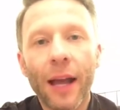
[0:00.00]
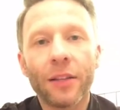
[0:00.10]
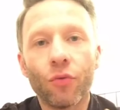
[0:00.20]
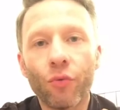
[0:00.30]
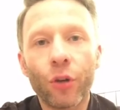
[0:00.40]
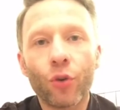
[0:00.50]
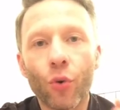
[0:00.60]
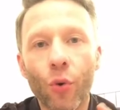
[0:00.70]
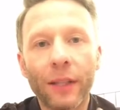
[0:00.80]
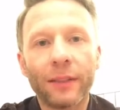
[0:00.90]
as a
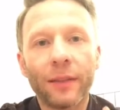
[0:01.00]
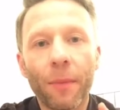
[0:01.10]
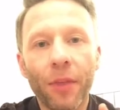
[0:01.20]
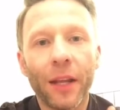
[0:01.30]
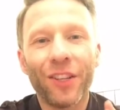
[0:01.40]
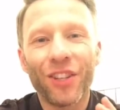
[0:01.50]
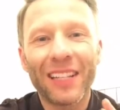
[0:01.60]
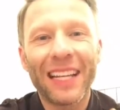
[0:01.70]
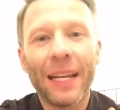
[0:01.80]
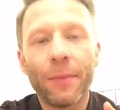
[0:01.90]
ritual, as something that
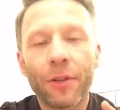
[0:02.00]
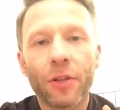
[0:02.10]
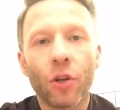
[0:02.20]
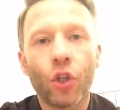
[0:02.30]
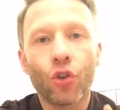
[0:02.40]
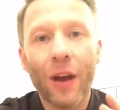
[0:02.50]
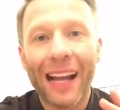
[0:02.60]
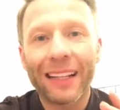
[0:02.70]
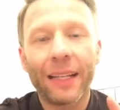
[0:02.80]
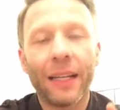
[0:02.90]
just keeps us on
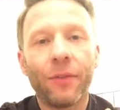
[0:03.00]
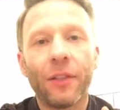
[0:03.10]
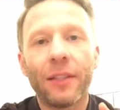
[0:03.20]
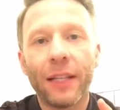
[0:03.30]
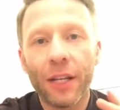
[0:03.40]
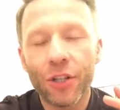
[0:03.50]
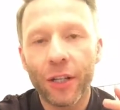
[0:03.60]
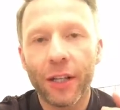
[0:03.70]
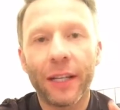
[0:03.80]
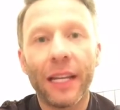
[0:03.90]
track, that gives us the
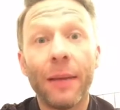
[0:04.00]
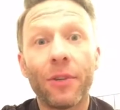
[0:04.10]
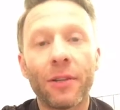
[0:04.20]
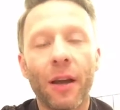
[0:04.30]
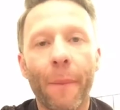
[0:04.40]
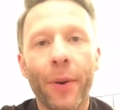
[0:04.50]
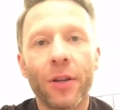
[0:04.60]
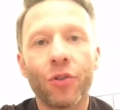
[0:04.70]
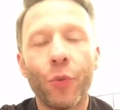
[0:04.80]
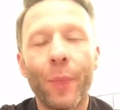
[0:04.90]
energy, that keeps us at our
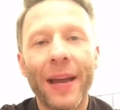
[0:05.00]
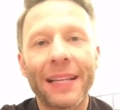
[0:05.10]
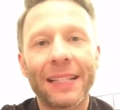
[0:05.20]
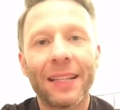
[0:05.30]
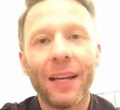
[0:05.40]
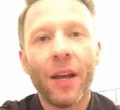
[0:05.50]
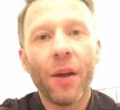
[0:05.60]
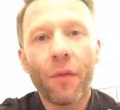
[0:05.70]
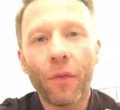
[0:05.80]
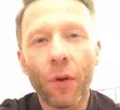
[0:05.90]
personal best
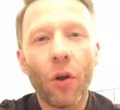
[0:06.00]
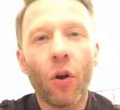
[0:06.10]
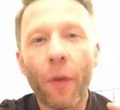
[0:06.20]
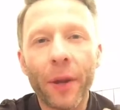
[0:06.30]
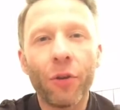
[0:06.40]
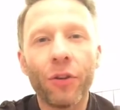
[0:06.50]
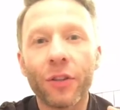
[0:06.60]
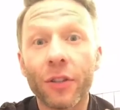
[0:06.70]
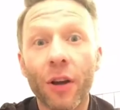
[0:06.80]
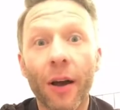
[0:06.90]
for longer
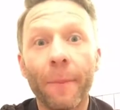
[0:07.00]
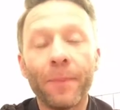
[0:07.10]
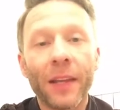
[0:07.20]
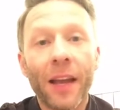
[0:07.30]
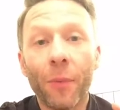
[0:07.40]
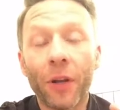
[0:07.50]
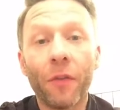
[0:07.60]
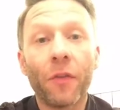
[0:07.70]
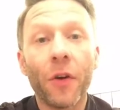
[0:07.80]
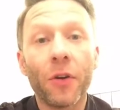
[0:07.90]
periods of time. And we
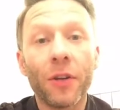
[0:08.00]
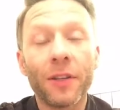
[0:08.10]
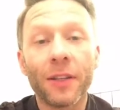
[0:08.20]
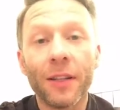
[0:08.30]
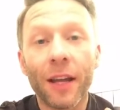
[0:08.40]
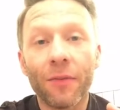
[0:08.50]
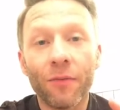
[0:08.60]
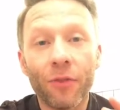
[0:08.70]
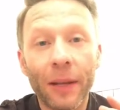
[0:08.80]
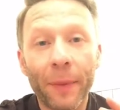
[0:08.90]
can focus
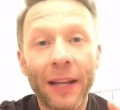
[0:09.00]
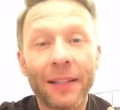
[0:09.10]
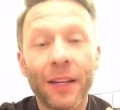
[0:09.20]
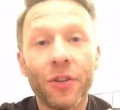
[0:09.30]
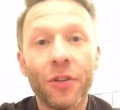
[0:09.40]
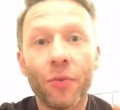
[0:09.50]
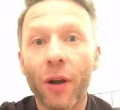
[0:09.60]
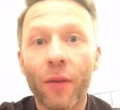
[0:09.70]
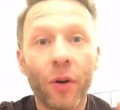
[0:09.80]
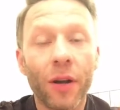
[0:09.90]
and really pay attention to
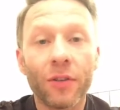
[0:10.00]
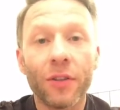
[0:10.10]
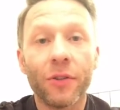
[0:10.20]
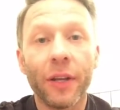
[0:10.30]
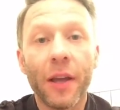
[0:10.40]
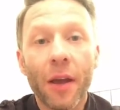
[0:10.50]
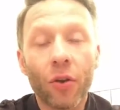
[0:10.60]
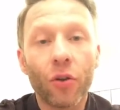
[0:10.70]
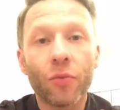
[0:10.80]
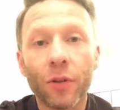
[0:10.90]
what everyone else is doing,
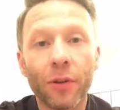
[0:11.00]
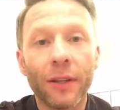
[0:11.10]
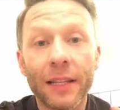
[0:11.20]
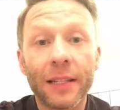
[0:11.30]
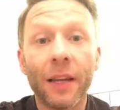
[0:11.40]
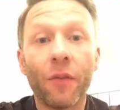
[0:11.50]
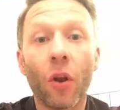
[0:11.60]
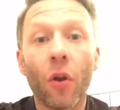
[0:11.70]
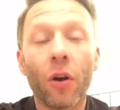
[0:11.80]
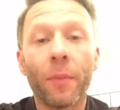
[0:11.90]
because we're doing this thing for
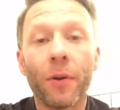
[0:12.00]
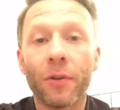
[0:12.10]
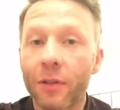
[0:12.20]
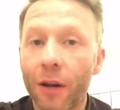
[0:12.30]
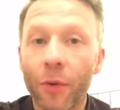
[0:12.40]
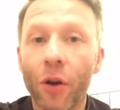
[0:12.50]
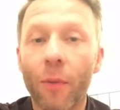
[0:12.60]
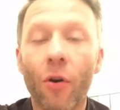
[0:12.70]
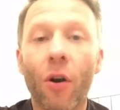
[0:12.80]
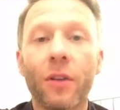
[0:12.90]
longer periods of time. We've
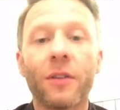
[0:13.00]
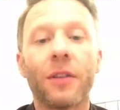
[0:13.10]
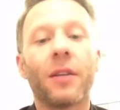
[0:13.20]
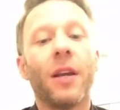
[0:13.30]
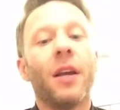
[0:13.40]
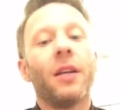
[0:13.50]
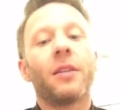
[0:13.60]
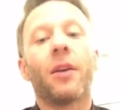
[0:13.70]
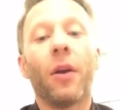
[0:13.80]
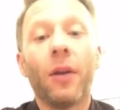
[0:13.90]
got more answers.
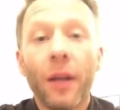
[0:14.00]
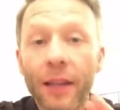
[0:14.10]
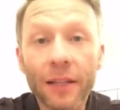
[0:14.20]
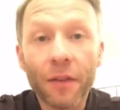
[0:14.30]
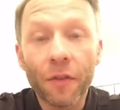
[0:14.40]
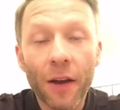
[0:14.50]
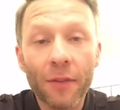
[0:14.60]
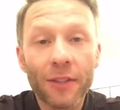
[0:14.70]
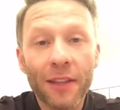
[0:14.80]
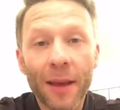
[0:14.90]
So that's the
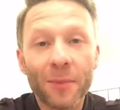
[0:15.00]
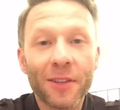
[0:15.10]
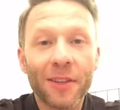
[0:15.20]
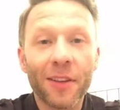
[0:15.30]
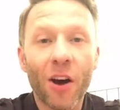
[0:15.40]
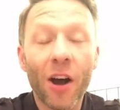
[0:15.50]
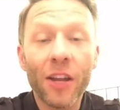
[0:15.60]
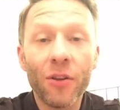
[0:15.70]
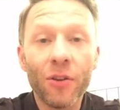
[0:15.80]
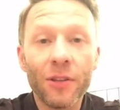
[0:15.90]
5 steps that I
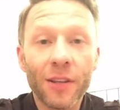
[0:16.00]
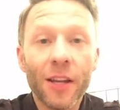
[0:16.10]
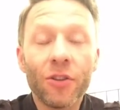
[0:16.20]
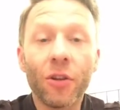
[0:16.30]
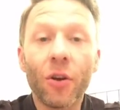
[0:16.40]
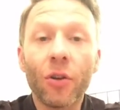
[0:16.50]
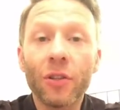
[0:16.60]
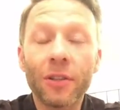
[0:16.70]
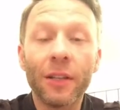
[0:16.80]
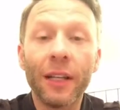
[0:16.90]
use to
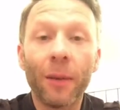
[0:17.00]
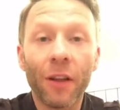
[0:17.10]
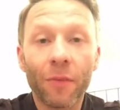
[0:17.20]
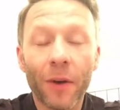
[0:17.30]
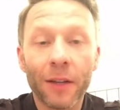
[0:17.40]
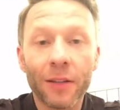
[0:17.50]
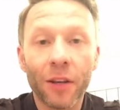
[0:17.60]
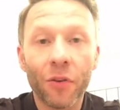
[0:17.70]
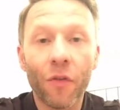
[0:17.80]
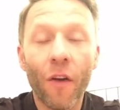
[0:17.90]
constantly uplift my
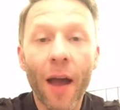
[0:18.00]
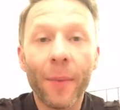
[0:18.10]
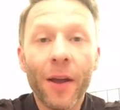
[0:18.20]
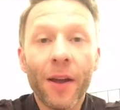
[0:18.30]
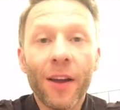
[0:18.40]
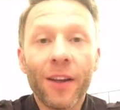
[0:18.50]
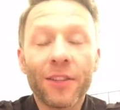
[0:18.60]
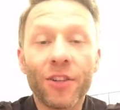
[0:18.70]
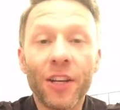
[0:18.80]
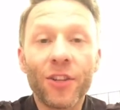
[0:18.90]
internal vibe.
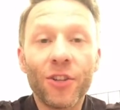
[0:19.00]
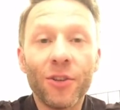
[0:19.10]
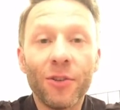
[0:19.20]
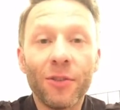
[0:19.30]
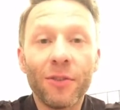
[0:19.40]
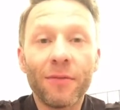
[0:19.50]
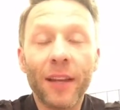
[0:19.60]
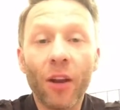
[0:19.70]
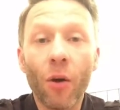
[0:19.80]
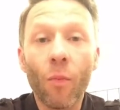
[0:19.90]
Suggest you
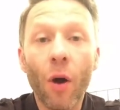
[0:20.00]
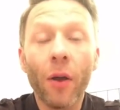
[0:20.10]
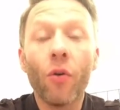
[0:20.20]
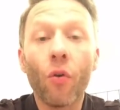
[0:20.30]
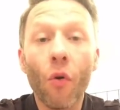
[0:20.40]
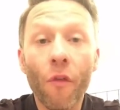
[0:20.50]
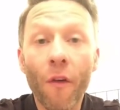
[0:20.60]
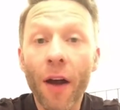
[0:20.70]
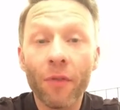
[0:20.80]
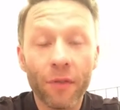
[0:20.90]
take on one or all
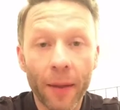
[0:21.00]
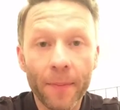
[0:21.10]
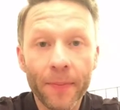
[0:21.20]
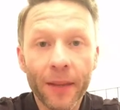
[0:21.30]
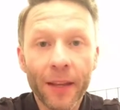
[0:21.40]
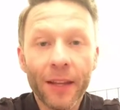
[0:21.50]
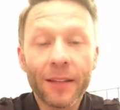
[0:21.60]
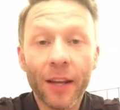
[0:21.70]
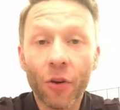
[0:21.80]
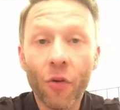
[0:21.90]
5 of them.
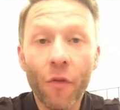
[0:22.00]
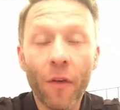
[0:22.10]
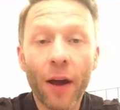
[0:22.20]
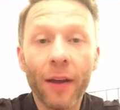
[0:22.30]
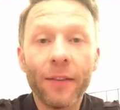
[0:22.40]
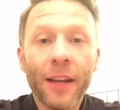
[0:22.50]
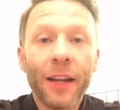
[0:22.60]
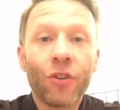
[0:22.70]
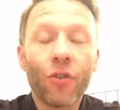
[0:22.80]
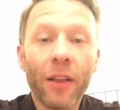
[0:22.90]
Take on all 5,
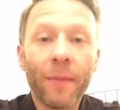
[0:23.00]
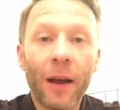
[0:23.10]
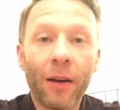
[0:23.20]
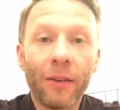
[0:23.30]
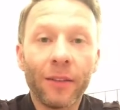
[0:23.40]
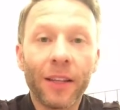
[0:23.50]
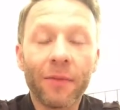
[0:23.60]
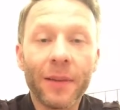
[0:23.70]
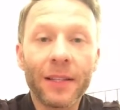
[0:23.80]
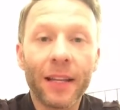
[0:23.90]
try them out, give
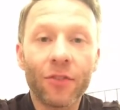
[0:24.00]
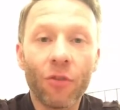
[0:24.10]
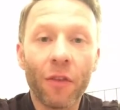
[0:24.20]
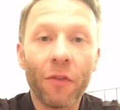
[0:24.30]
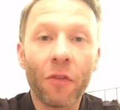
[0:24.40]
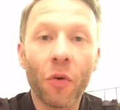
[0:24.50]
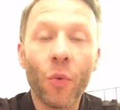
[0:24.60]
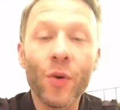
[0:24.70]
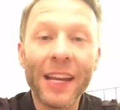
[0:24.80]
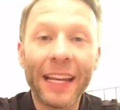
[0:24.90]
them a test run for a
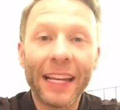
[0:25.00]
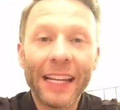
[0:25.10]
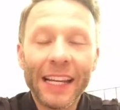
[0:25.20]
week